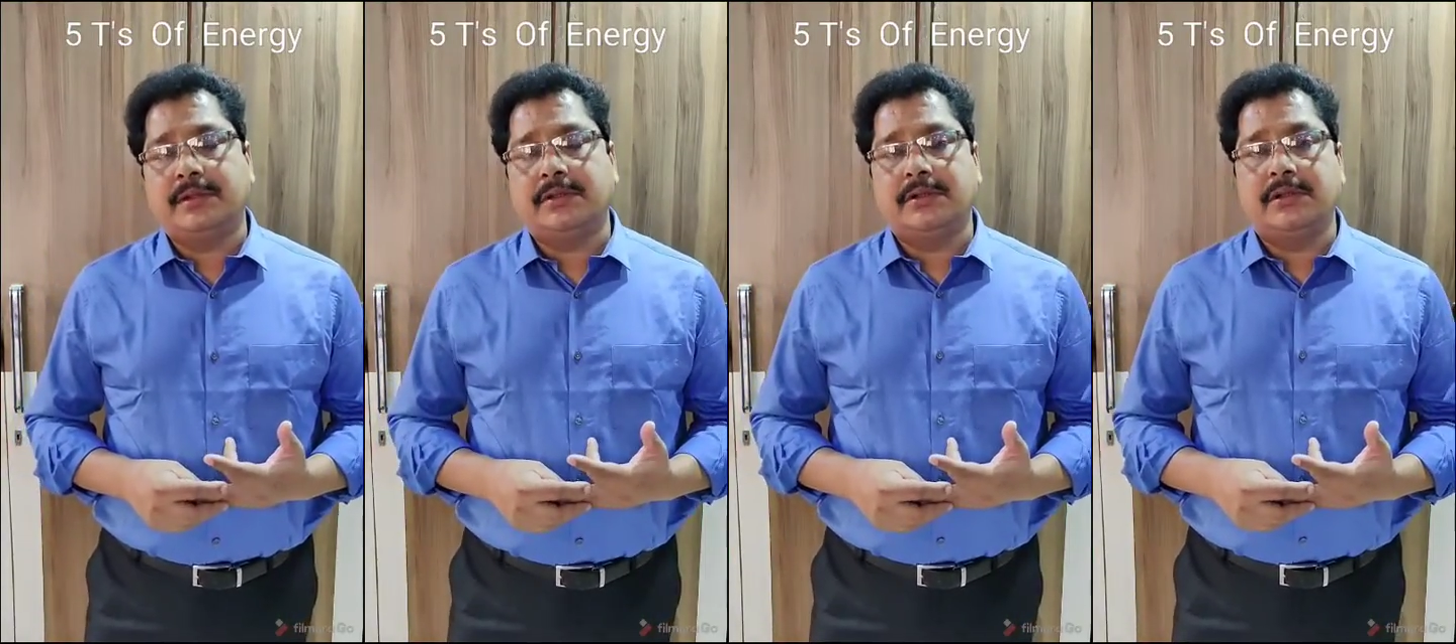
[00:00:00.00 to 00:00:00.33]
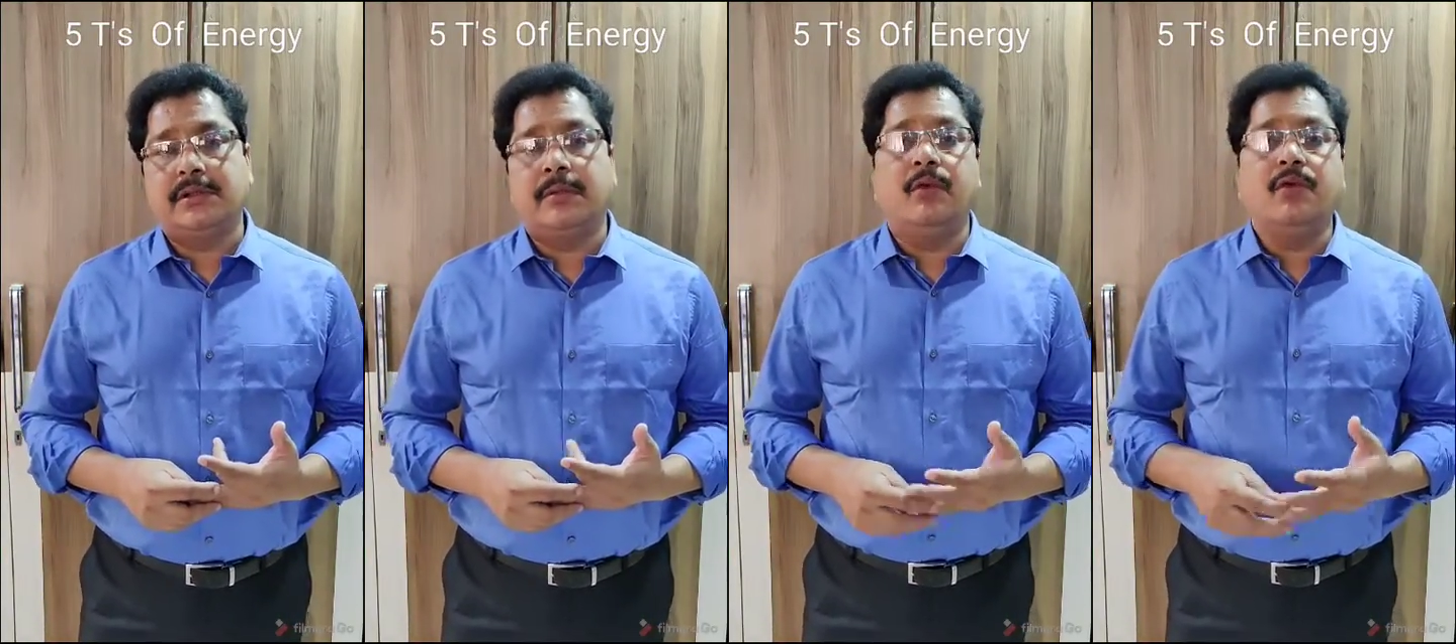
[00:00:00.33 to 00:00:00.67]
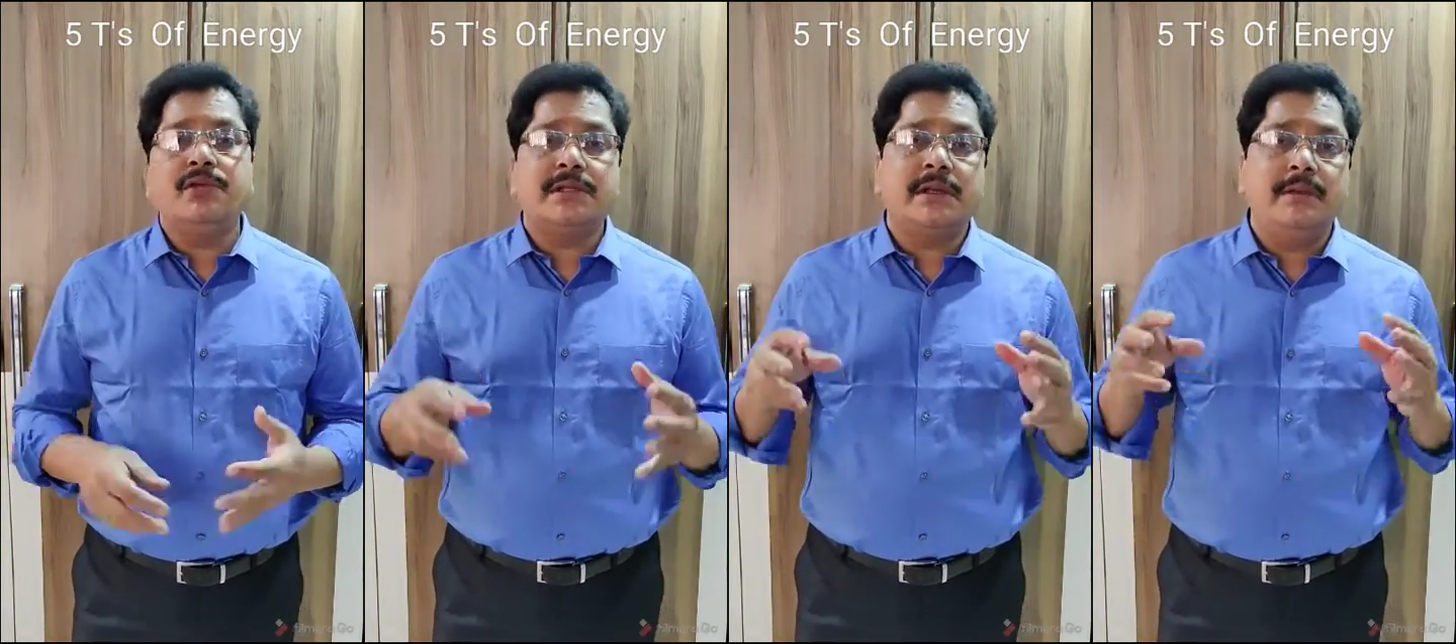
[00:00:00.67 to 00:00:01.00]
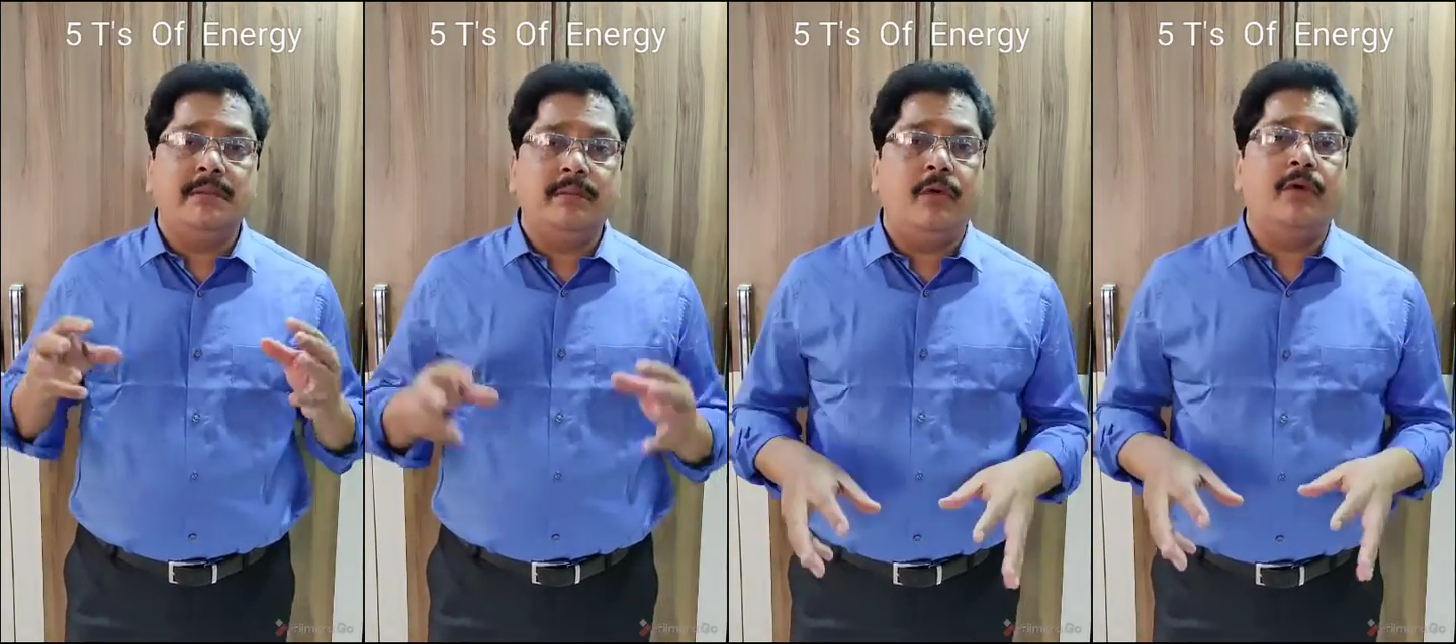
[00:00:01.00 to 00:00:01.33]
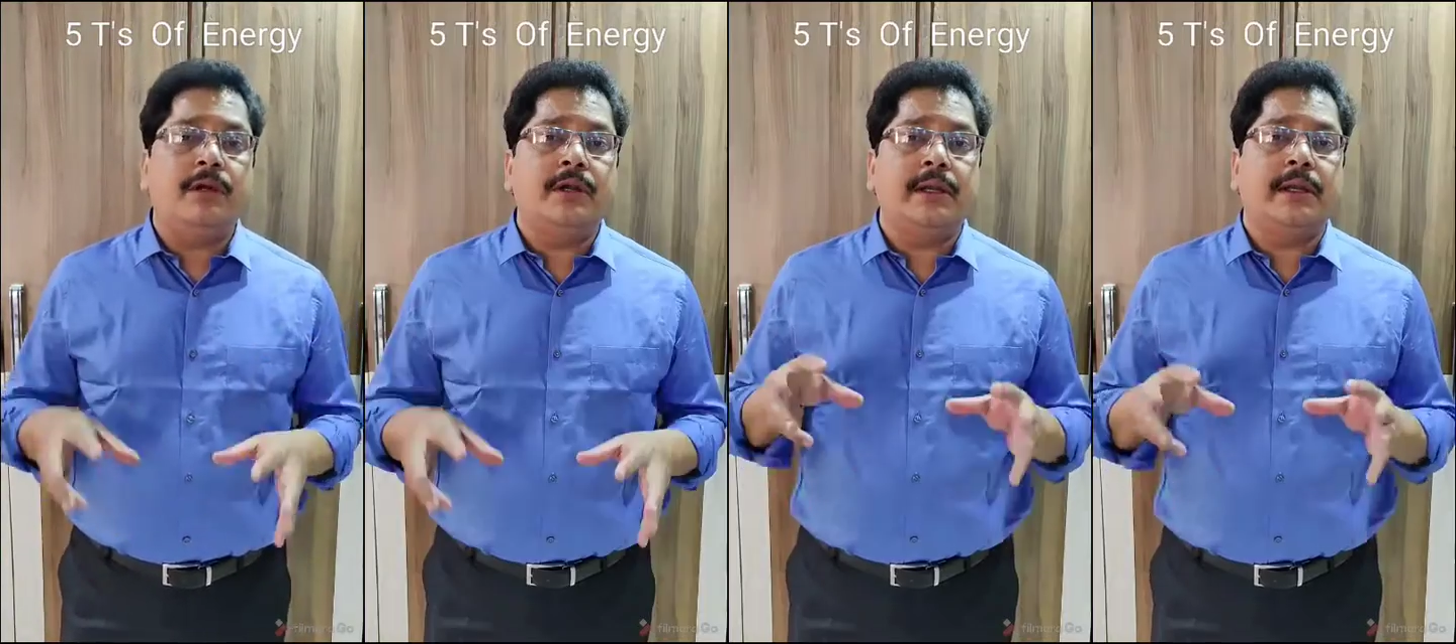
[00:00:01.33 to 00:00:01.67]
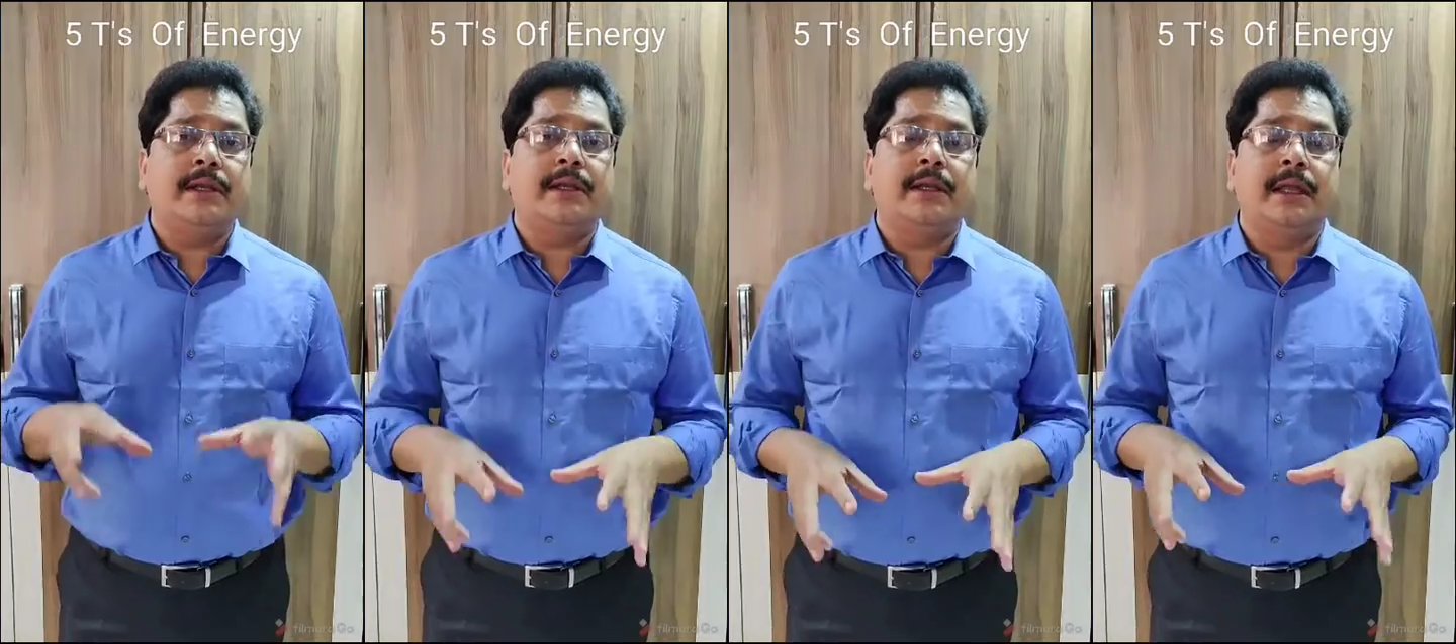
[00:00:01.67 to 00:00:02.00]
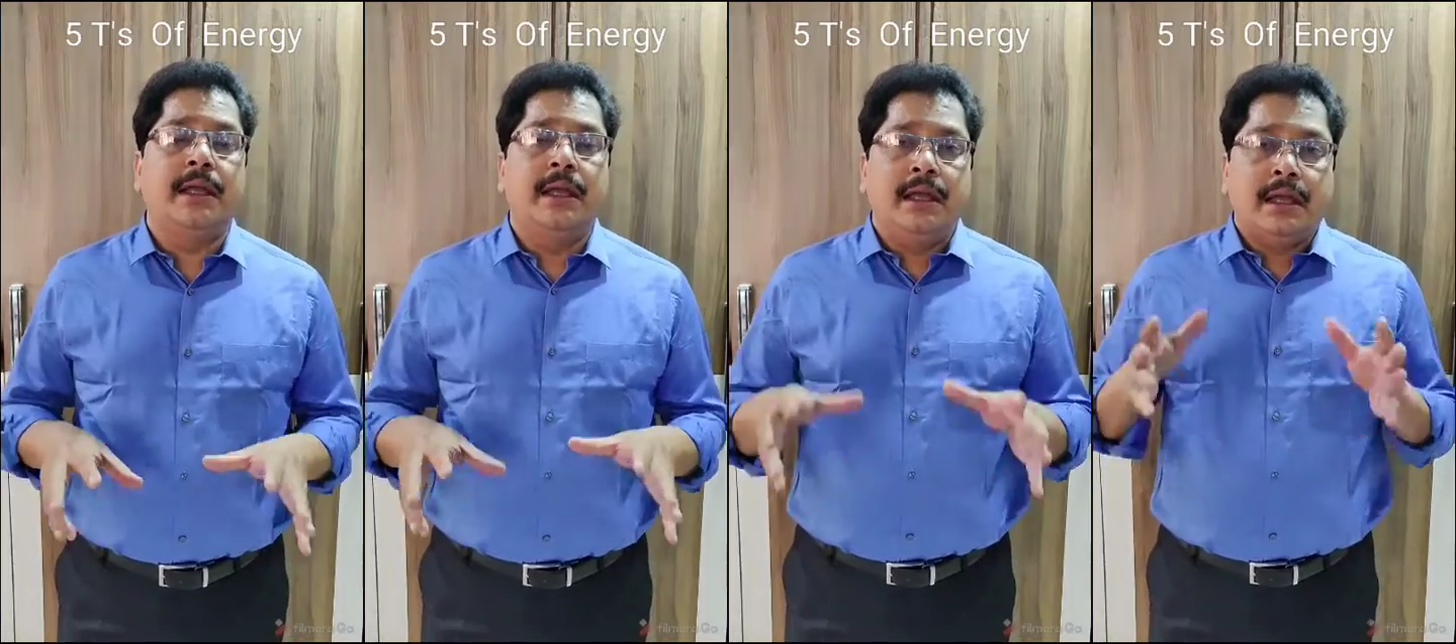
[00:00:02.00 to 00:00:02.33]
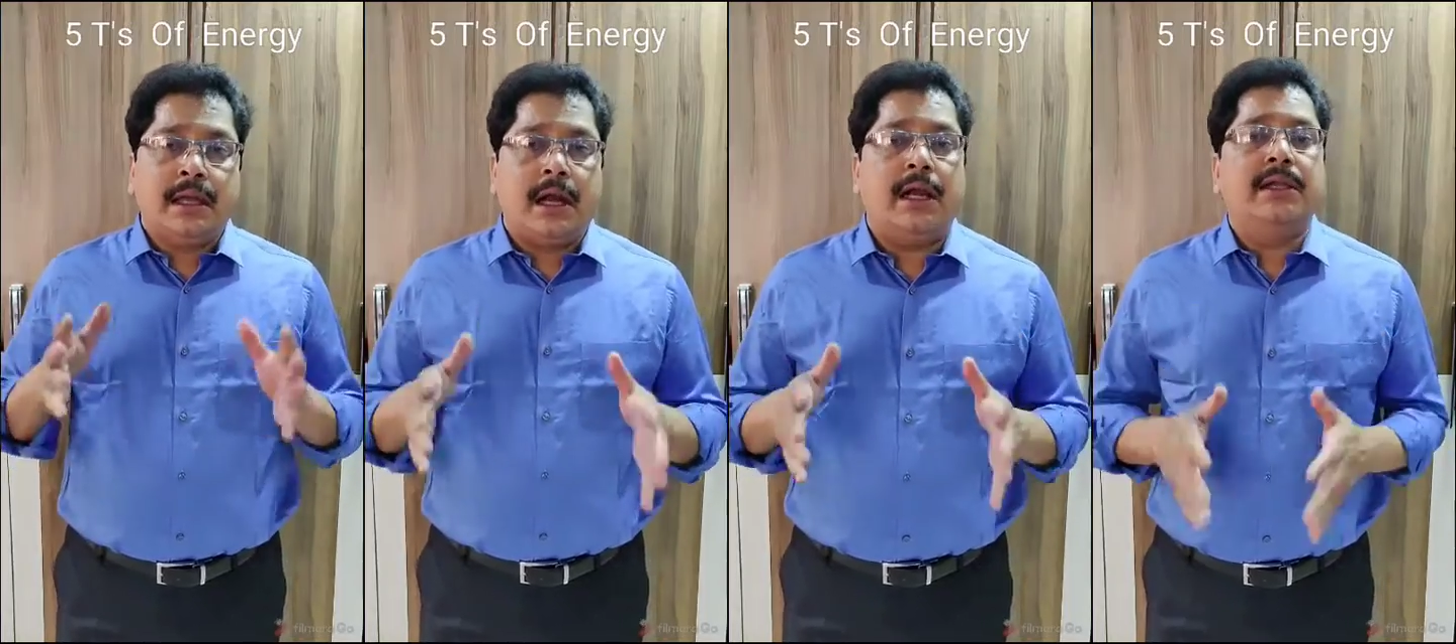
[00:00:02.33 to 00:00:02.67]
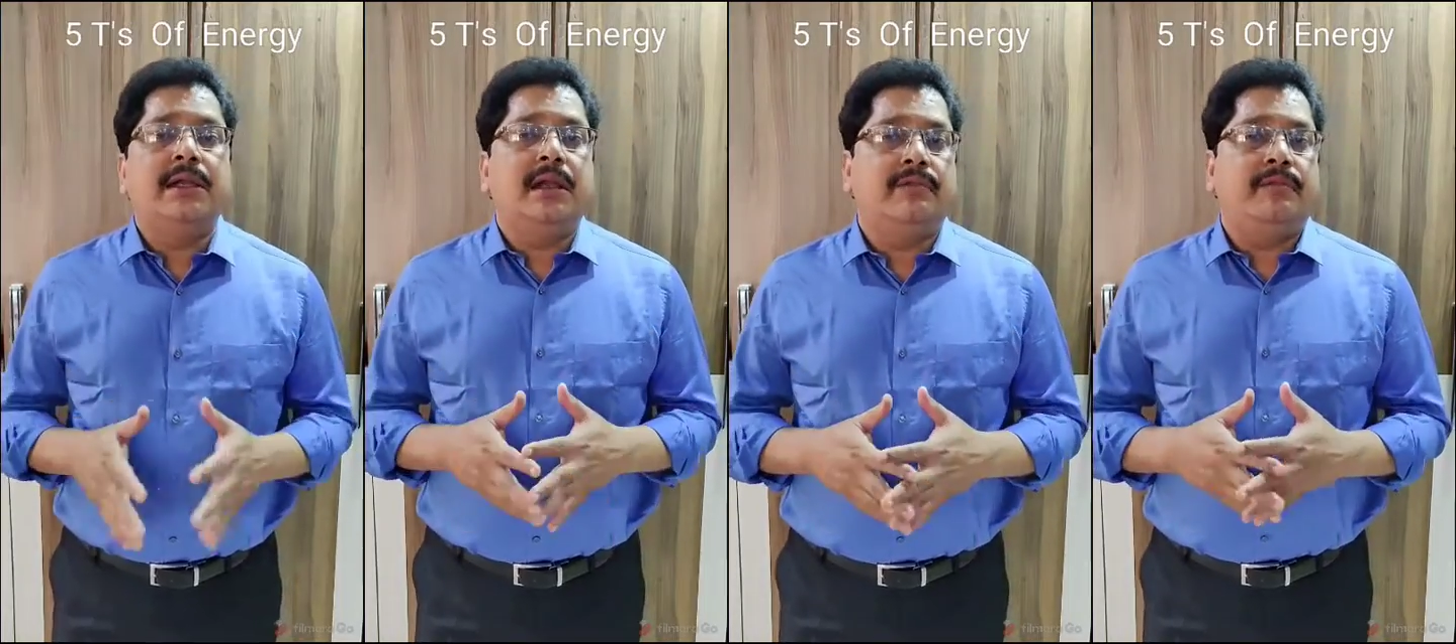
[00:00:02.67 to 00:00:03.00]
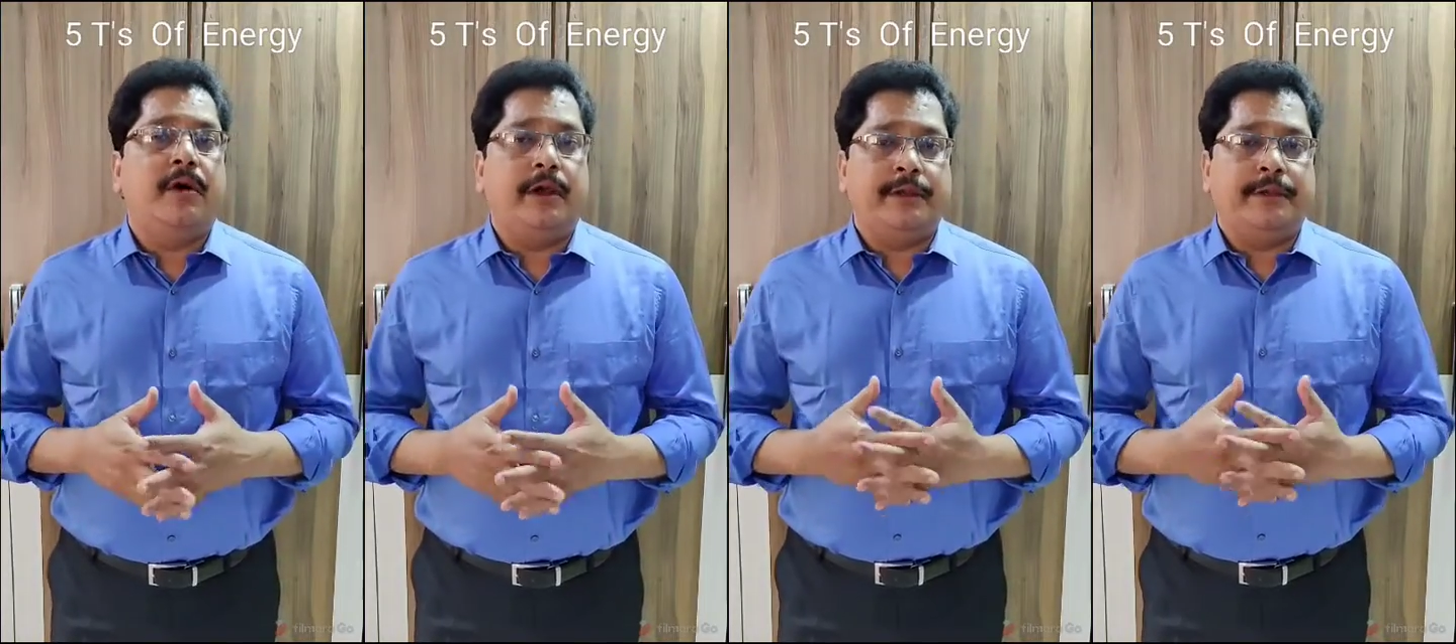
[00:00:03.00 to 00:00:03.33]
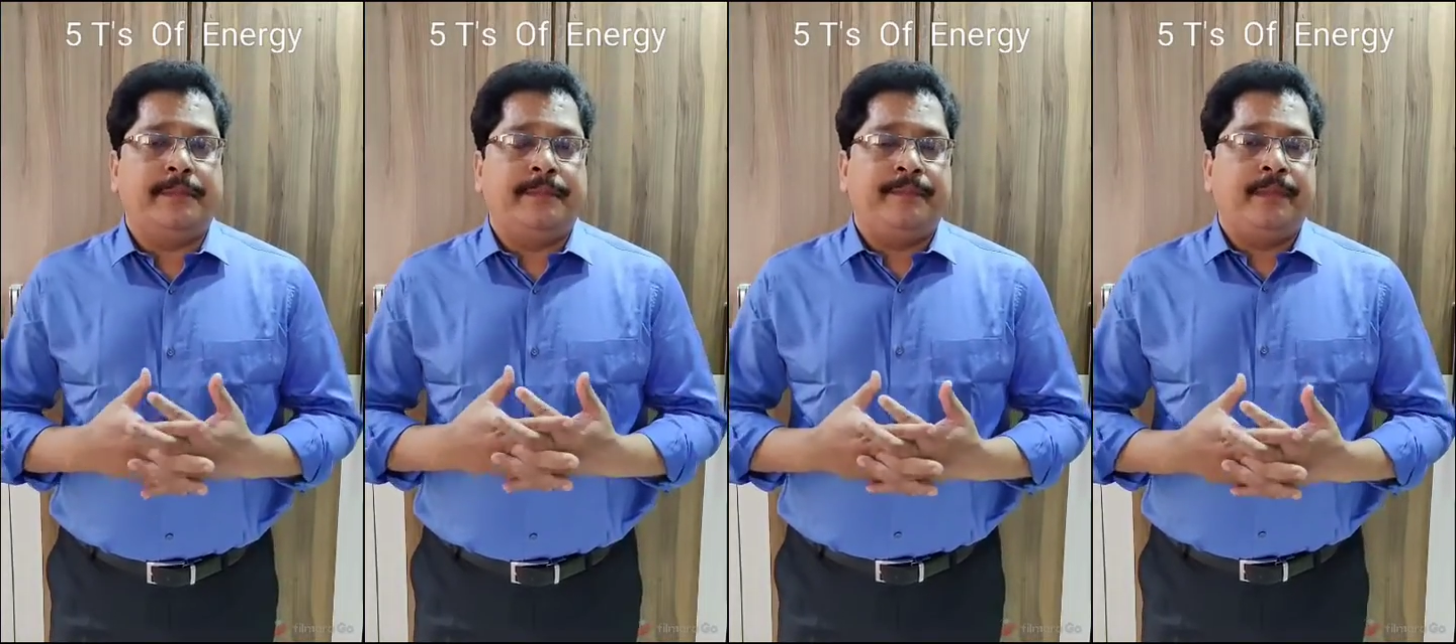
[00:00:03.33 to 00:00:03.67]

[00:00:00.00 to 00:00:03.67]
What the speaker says: surgery is the most important and cardinal point,